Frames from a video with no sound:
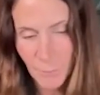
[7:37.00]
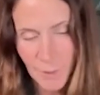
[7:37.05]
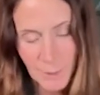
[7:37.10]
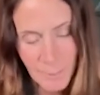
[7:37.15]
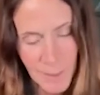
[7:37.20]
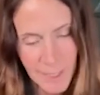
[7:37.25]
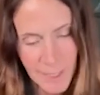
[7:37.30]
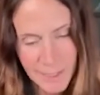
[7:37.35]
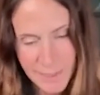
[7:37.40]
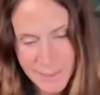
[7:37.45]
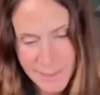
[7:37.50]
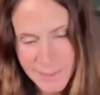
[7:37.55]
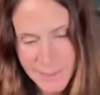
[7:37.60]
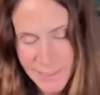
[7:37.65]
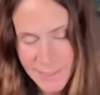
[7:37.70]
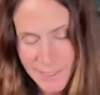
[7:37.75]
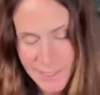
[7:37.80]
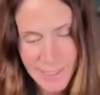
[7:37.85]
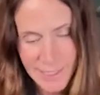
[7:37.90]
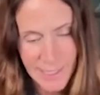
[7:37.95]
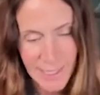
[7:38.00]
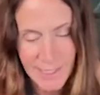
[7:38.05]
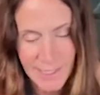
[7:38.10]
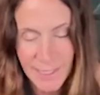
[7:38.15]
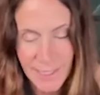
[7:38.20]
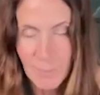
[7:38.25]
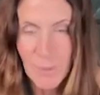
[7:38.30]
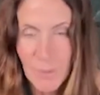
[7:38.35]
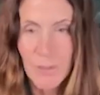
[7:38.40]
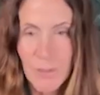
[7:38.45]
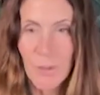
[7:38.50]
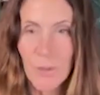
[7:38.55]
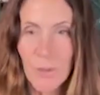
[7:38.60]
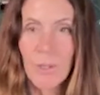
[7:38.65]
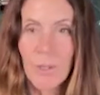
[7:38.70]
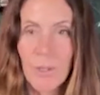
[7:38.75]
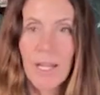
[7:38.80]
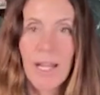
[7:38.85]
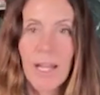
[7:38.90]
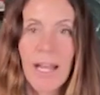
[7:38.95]
way back in the day. And I'm
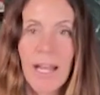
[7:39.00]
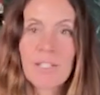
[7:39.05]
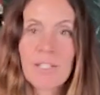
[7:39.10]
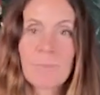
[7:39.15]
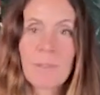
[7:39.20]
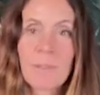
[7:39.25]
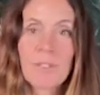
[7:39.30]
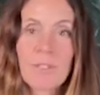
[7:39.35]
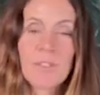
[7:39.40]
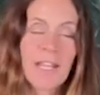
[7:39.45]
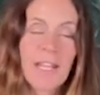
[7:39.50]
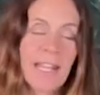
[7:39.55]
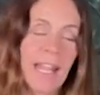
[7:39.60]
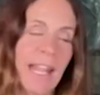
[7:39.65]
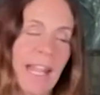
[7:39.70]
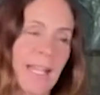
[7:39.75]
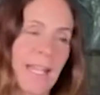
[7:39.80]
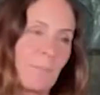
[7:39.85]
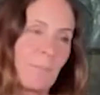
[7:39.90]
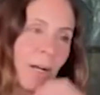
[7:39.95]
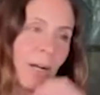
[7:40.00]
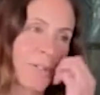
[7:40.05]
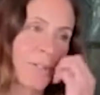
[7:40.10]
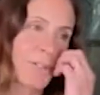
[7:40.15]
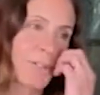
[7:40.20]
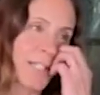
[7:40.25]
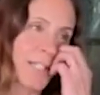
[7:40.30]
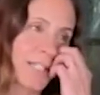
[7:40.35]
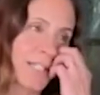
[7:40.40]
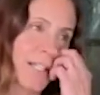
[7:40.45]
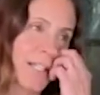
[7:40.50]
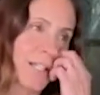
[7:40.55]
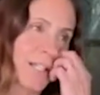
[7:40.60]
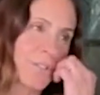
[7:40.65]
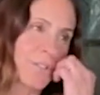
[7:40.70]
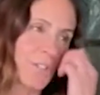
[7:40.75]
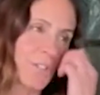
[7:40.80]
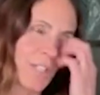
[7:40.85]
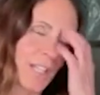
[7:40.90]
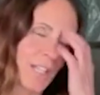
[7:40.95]
so, as much as I hate modern
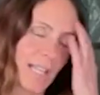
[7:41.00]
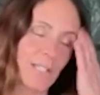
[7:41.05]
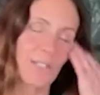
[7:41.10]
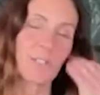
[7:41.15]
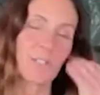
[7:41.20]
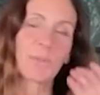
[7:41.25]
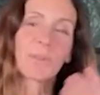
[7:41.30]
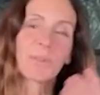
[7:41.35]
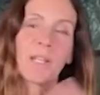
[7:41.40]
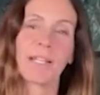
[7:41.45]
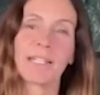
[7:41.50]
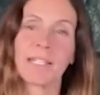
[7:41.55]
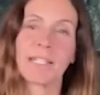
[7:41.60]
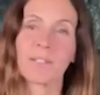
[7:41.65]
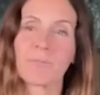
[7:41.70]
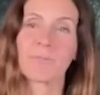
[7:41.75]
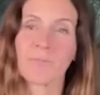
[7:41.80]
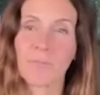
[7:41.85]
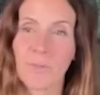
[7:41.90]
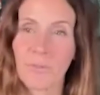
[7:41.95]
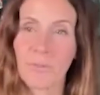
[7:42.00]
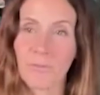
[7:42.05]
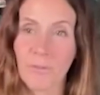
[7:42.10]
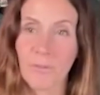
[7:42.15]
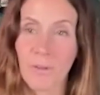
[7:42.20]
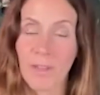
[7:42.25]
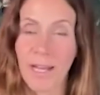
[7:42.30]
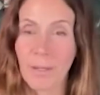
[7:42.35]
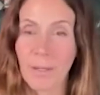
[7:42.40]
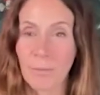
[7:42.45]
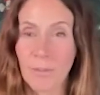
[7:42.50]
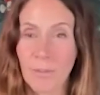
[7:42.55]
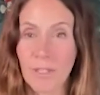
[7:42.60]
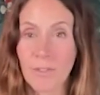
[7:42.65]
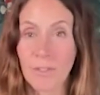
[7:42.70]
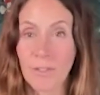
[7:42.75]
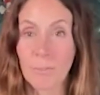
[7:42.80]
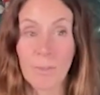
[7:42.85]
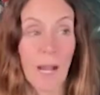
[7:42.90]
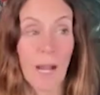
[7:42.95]
technology, I do like it for that
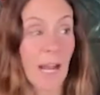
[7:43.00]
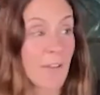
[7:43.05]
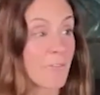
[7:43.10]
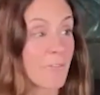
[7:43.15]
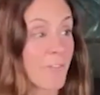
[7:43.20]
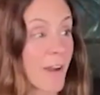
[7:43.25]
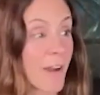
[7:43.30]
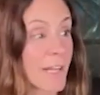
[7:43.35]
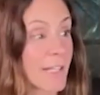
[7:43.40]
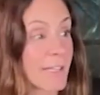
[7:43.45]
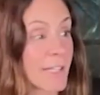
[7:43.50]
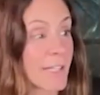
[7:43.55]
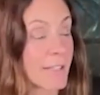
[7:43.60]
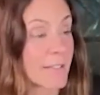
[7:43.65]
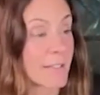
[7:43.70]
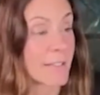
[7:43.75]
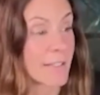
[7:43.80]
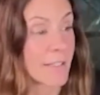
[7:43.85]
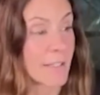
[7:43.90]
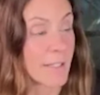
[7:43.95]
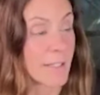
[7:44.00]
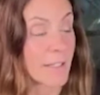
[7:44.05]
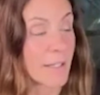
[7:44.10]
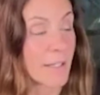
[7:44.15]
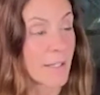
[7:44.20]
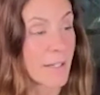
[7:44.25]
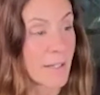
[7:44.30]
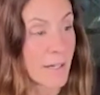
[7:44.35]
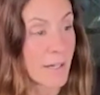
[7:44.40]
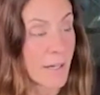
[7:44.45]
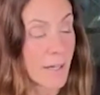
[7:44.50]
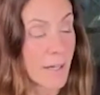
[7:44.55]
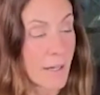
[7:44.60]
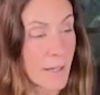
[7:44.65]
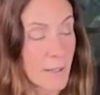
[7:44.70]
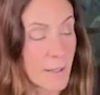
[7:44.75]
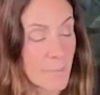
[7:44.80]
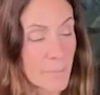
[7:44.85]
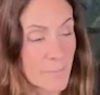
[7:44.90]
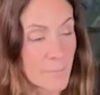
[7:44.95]
reason. I find that the
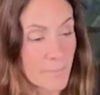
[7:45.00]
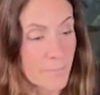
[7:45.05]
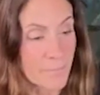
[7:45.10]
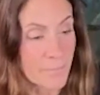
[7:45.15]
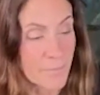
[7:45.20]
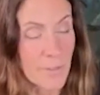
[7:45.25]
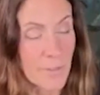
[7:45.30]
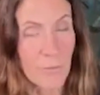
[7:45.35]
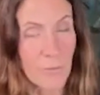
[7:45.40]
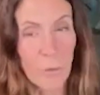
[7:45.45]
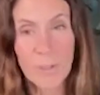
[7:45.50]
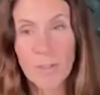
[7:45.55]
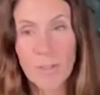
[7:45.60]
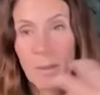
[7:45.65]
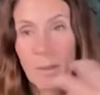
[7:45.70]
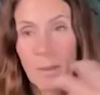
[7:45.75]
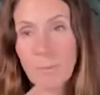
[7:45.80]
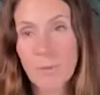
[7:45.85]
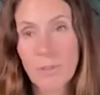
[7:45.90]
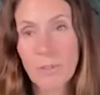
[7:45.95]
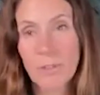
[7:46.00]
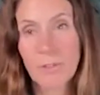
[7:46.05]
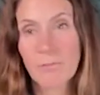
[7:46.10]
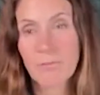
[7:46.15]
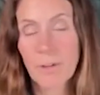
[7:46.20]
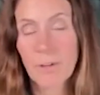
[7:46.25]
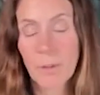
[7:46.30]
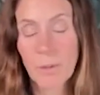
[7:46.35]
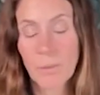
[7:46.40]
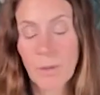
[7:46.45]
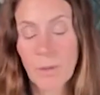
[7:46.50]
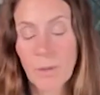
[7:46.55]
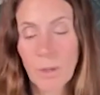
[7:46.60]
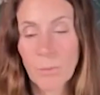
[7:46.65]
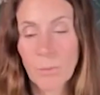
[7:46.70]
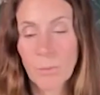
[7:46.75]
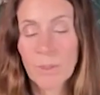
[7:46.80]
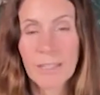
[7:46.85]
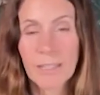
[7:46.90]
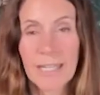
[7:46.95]
voice memos on the phone are
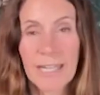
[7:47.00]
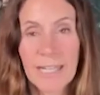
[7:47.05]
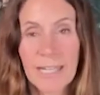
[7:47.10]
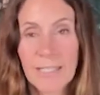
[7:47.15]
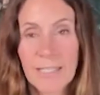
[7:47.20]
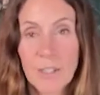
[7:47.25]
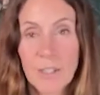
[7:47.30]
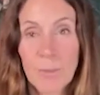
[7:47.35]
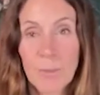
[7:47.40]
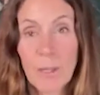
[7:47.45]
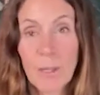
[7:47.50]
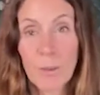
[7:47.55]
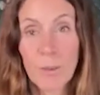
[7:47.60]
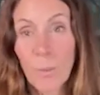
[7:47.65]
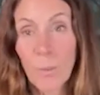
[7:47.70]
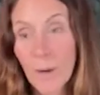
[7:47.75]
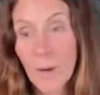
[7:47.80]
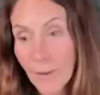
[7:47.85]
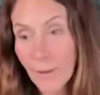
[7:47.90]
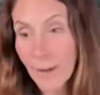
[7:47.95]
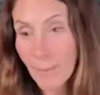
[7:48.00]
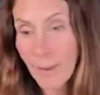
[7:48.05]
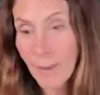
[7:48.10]
really handy no matter where I'm